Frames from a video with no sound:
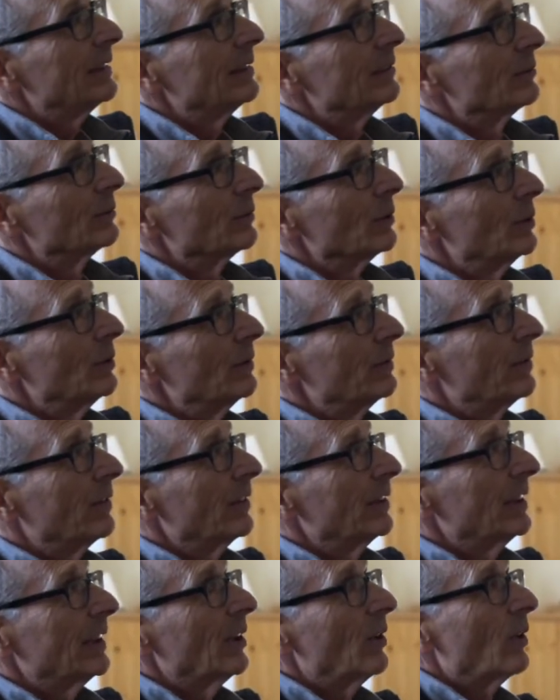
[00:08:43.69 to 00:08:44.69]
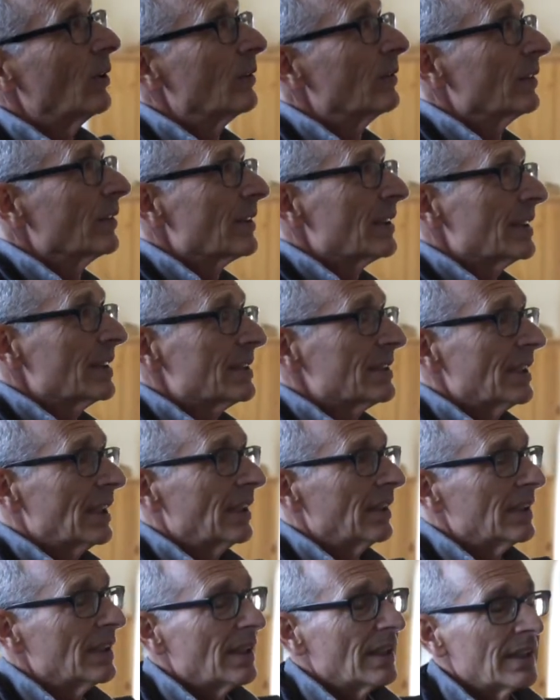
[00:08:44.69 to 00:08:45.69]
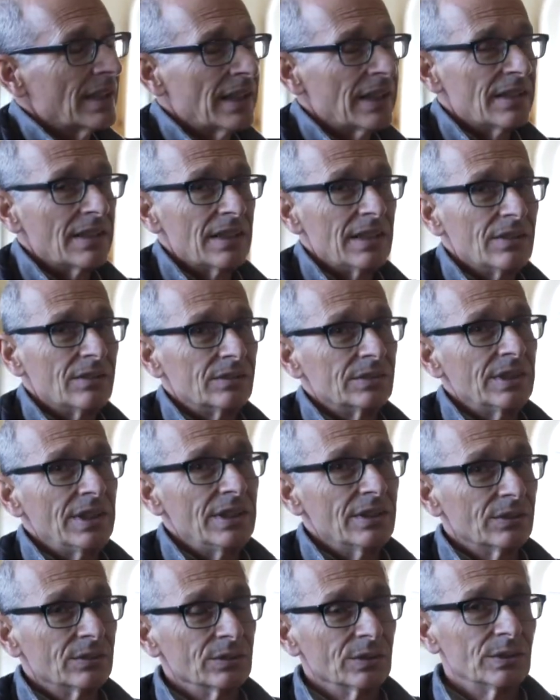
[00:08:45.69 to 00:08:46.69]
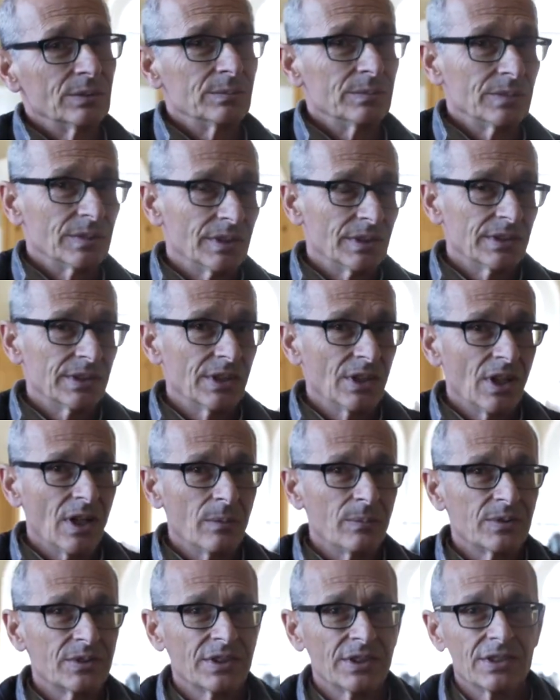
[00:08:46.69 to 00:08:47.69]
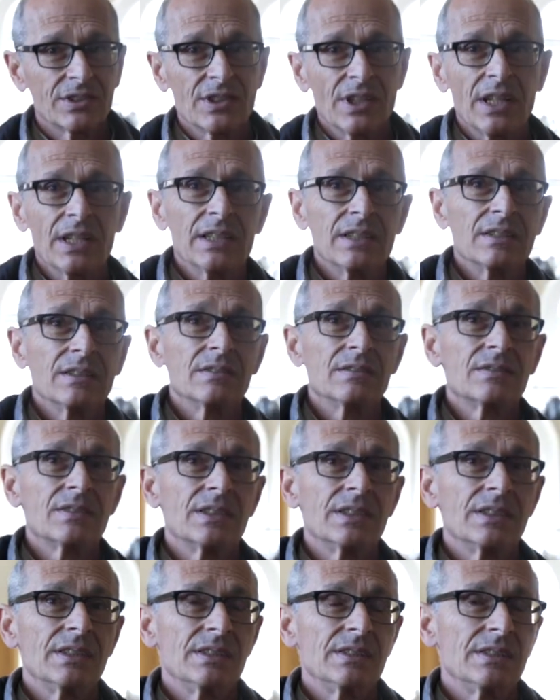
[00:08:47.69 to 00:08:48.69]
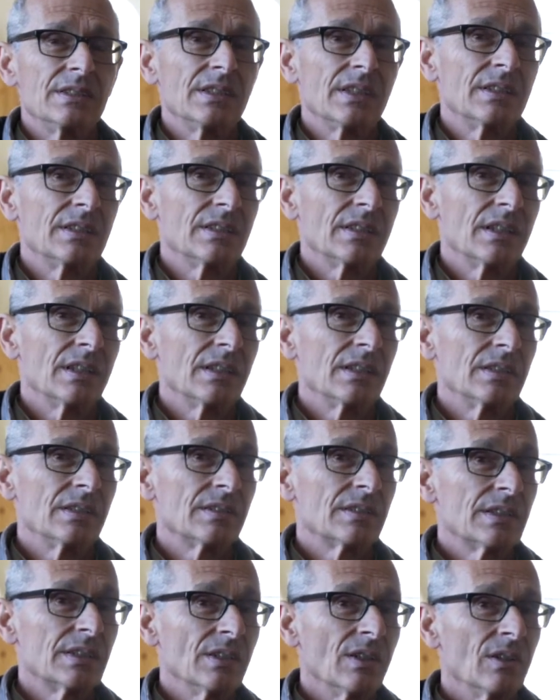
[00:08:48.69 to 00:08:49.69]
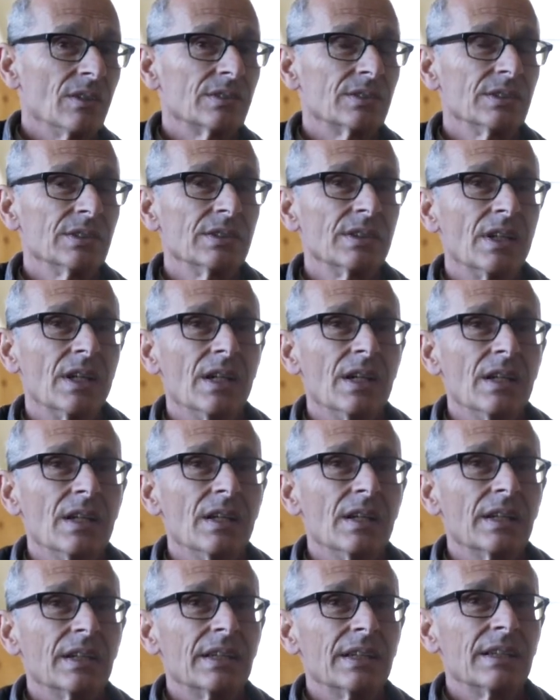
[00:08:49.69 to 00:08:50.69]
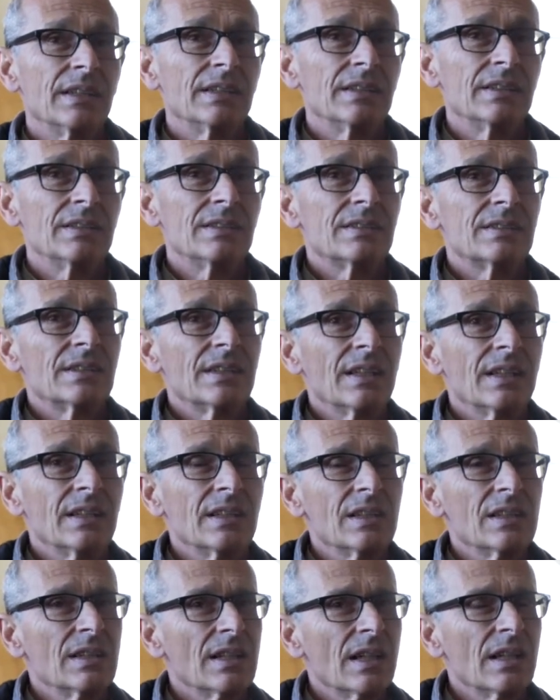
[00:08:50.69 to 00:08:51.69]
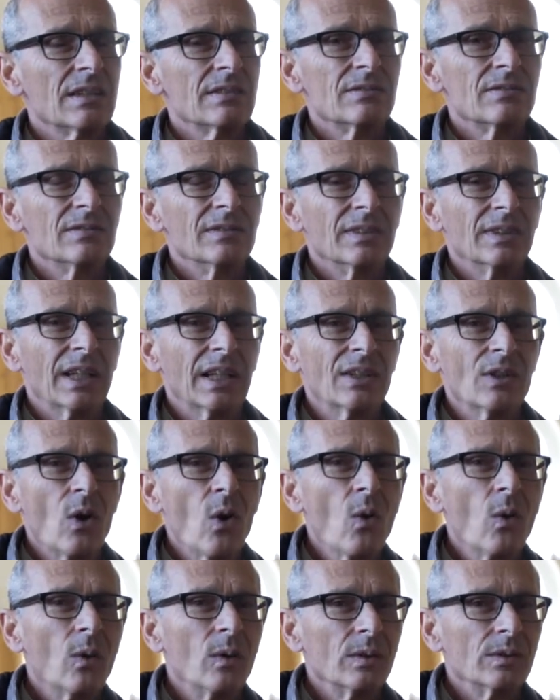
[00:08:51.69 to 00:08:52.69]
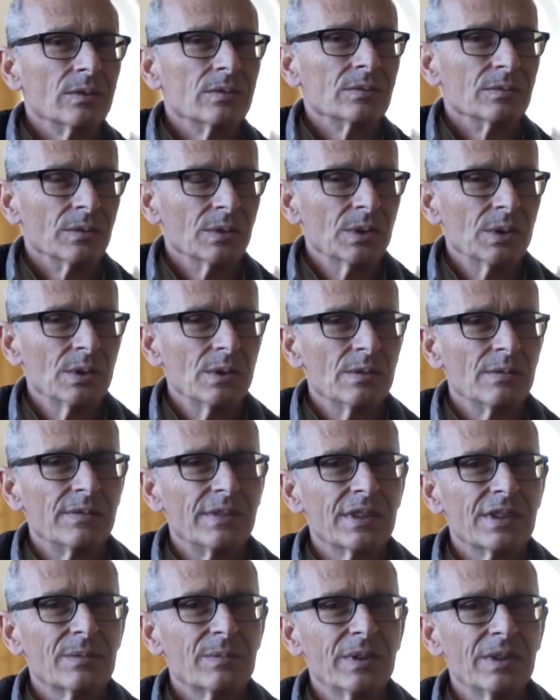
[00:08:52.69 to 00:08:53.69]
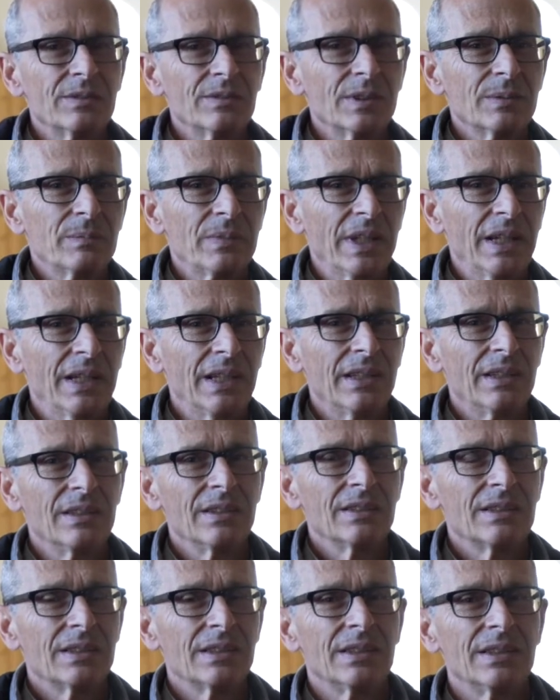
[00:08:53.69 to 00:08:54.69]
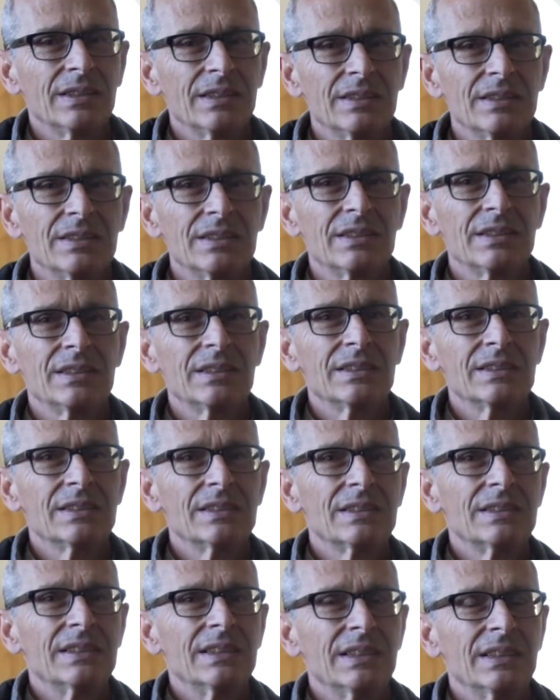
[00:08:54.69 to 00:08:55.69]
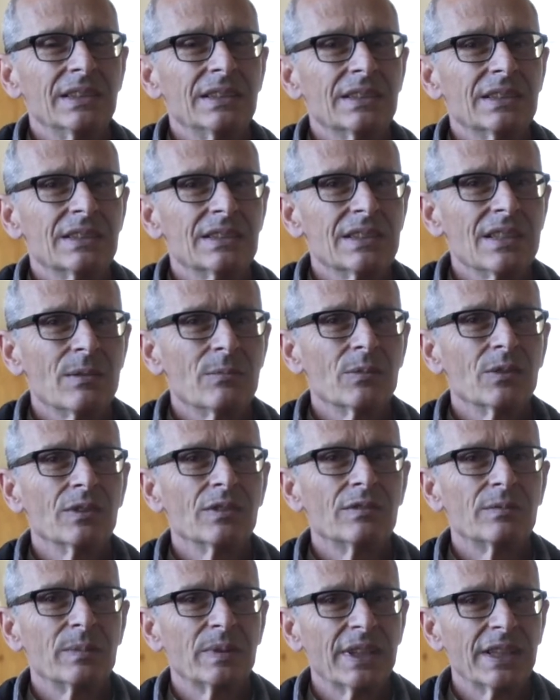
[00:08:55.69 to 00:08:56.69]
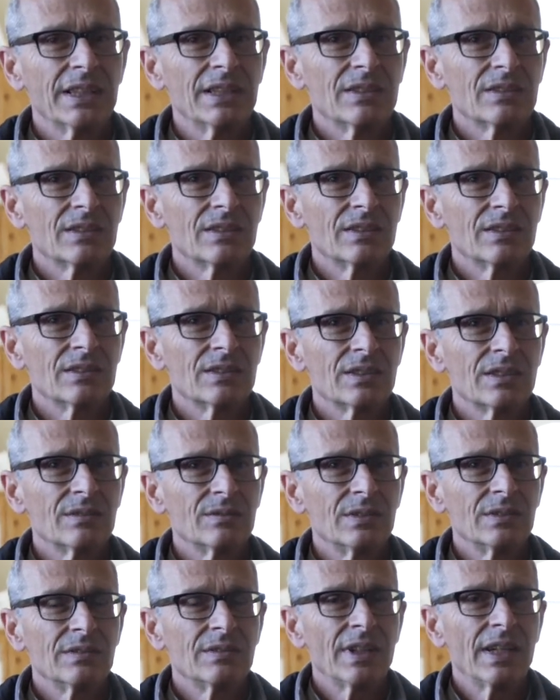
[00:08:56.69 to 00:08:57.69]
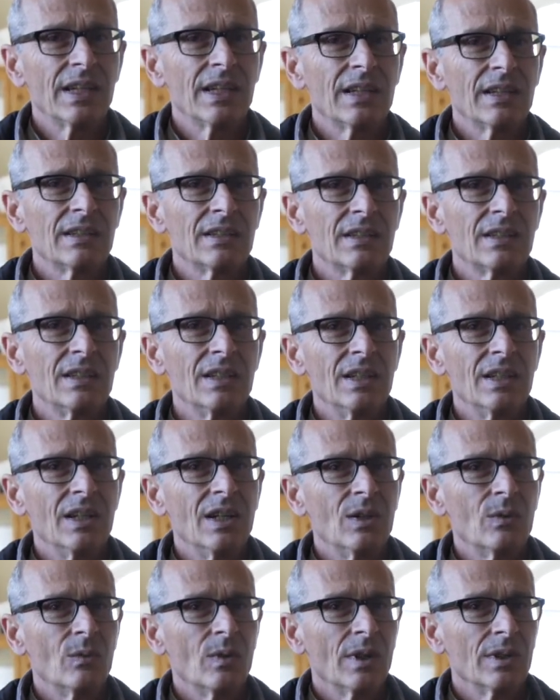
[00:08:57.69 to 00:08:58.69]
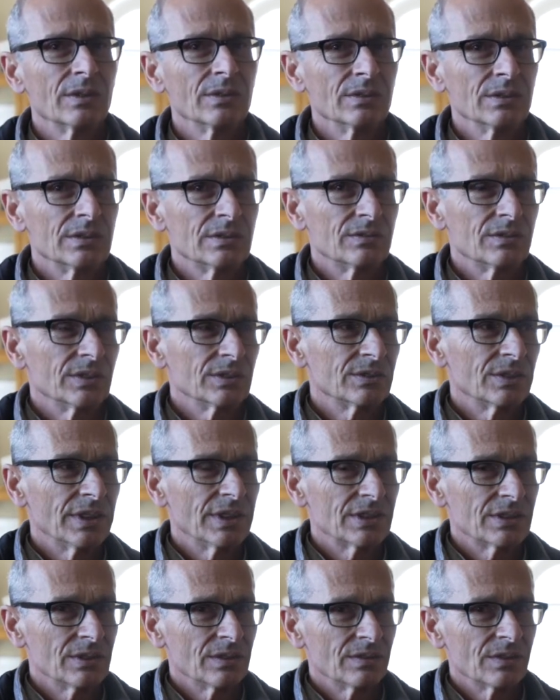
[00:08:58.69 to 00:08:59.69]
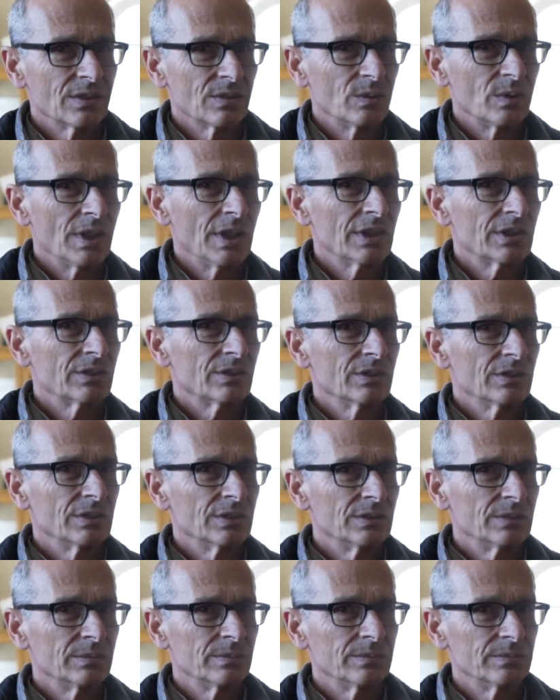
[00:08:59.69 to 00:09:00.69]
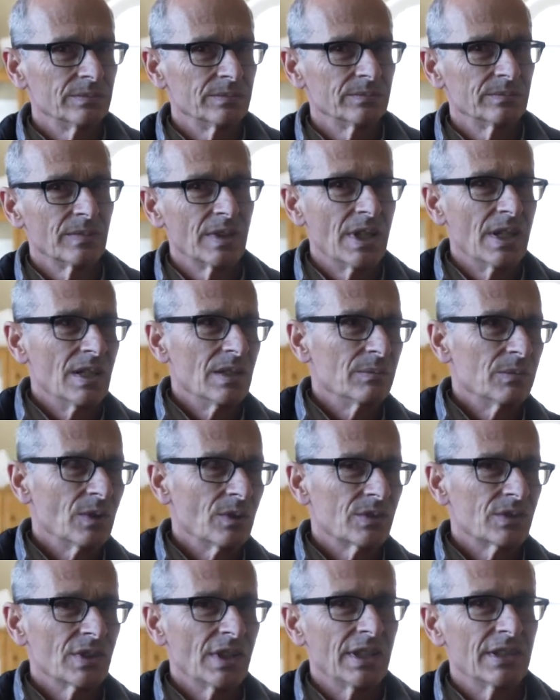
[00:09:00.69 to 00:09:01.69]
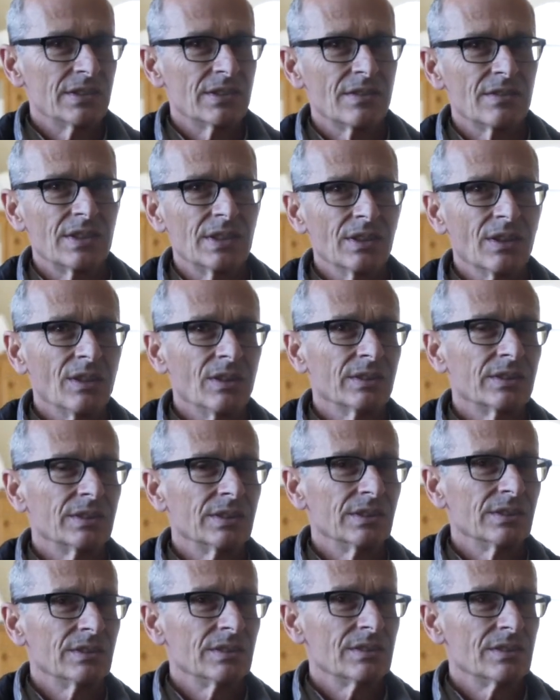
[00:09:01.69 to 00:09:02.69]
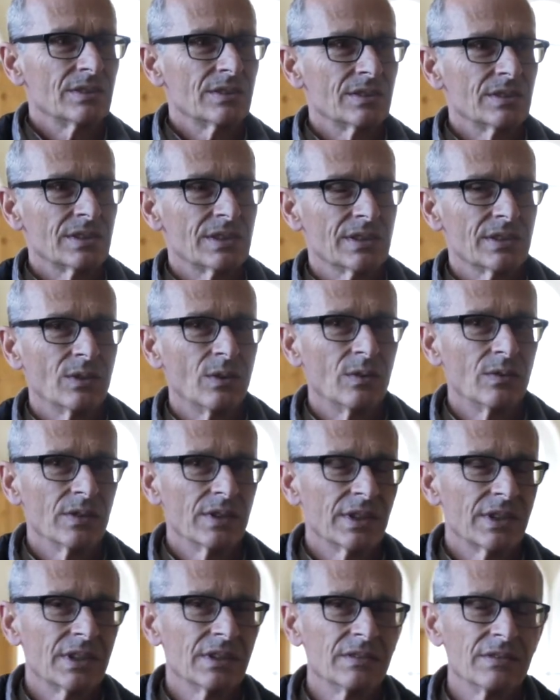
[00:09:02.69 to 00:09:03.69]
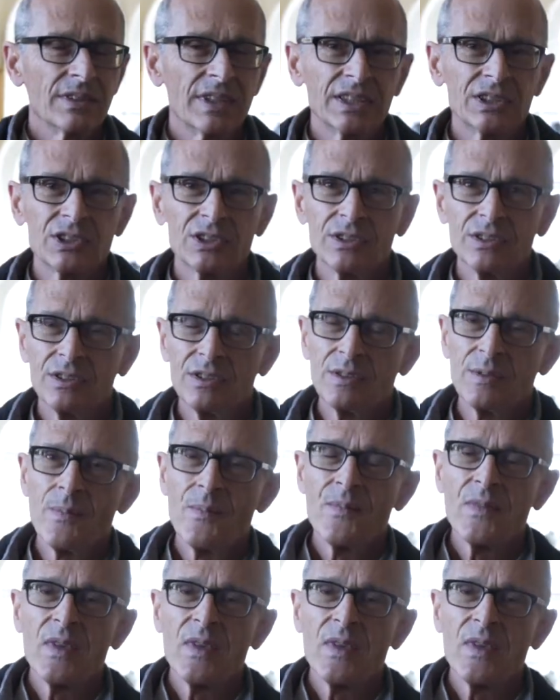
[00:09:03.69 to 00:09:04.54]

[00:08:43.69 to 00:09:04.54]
roof over this area and the O'Neill room on the opposite side of the altar is an old roof. It's been repaired in a number of places, and we've had water infiltration over the washroom, both sides of the altars, over the confessional,